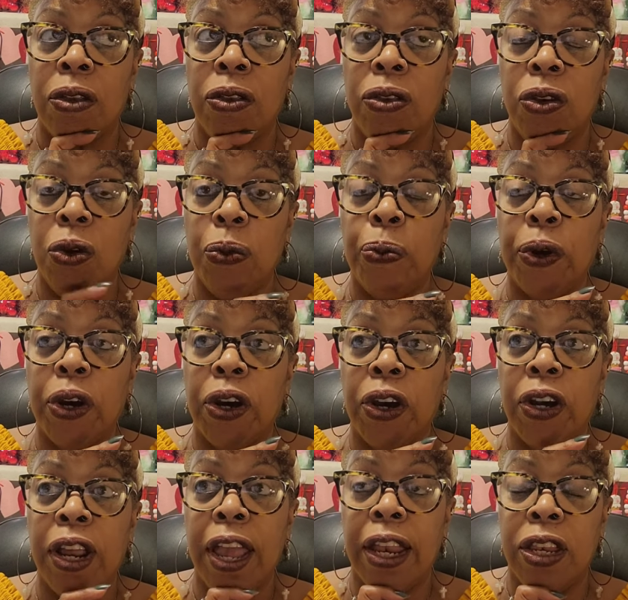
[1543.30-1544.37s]
New
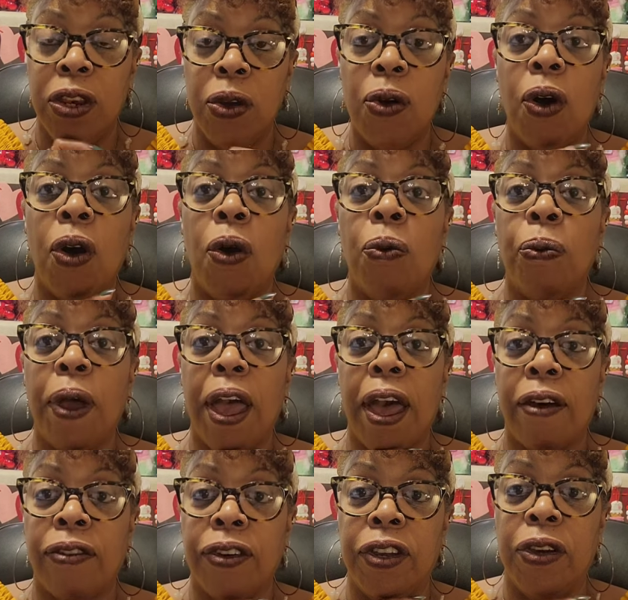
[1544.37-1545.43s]
Bern and New Hope
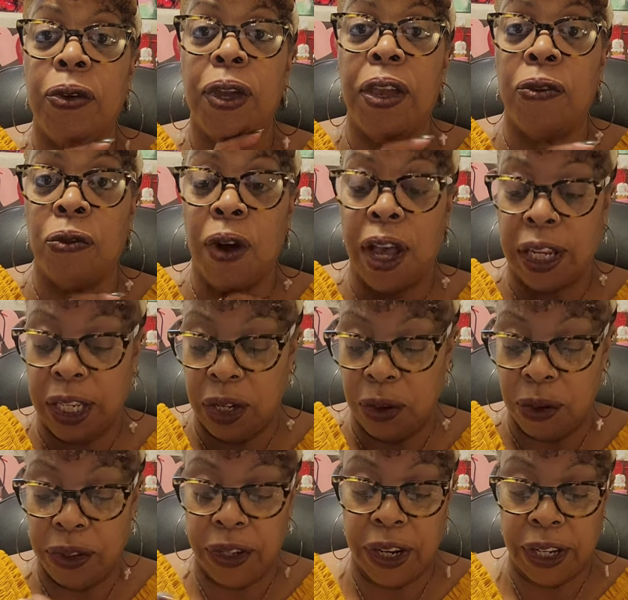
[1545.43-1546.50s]
Avenue in Raleigh,
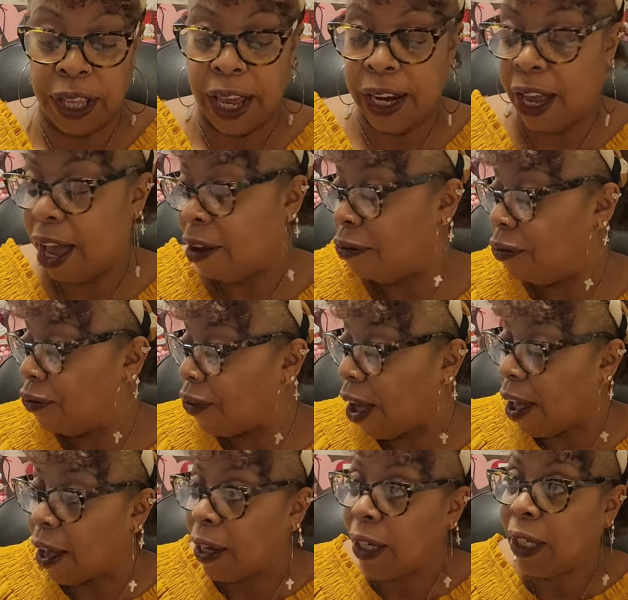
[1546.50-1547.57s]
North Carolina. I
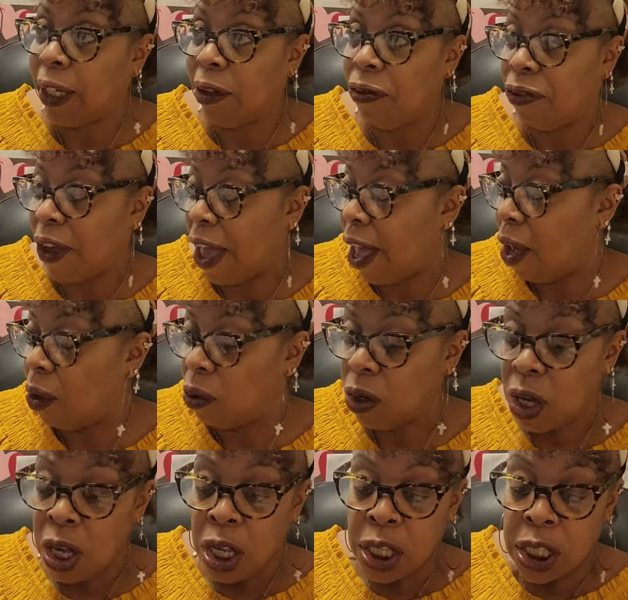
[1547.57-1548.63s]
finally found
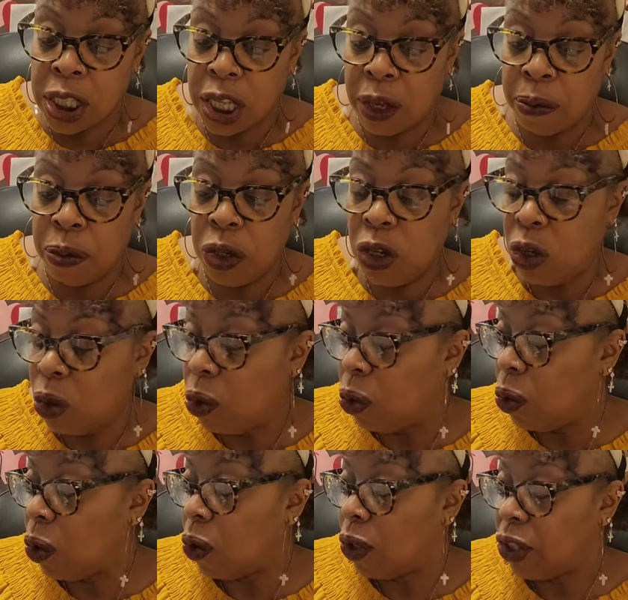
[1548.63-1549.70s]
some
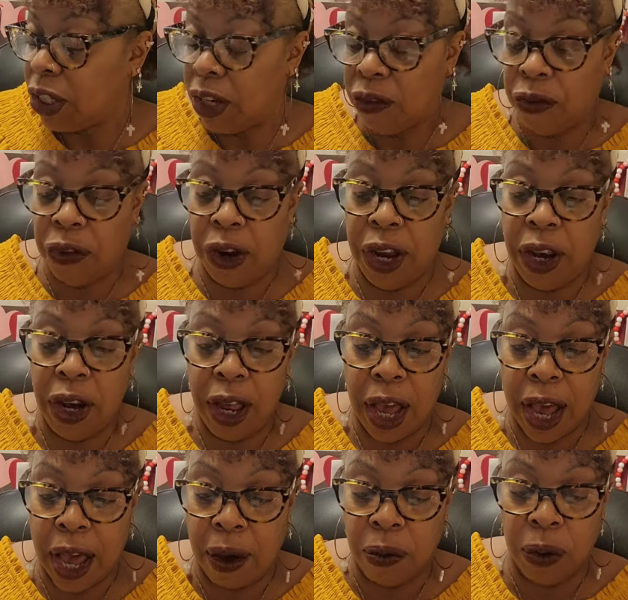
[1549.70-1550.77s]
new or different
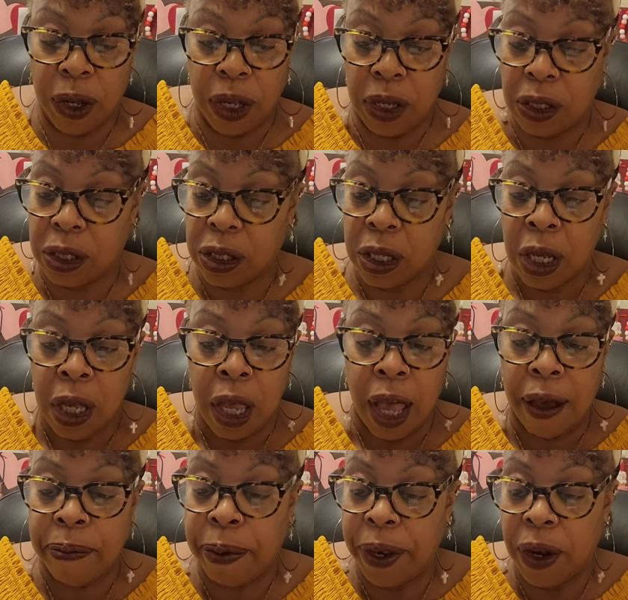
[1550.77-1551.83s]
Hot Wheels.
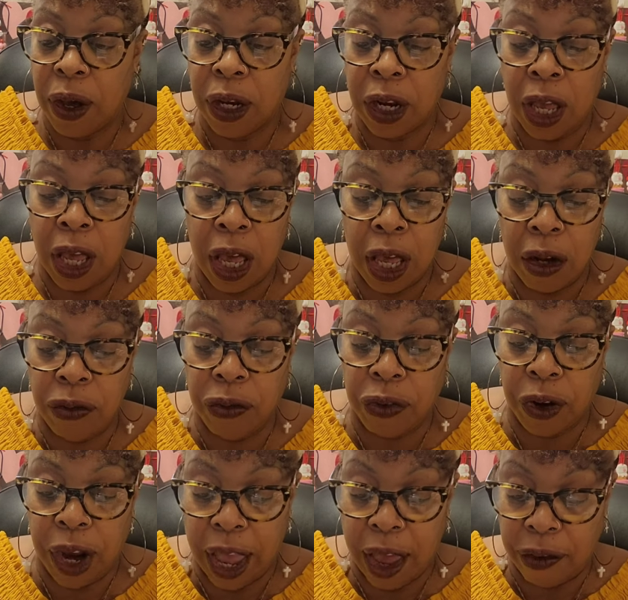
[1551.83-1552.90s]
I've been on a hunt
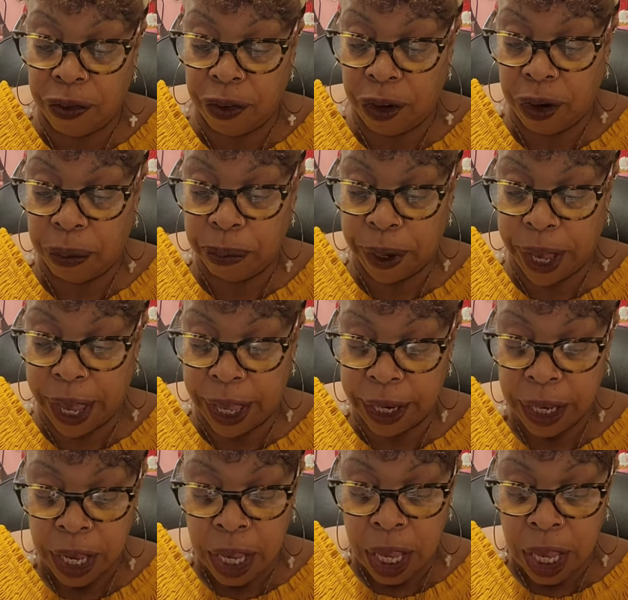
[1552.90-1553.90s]
forever, but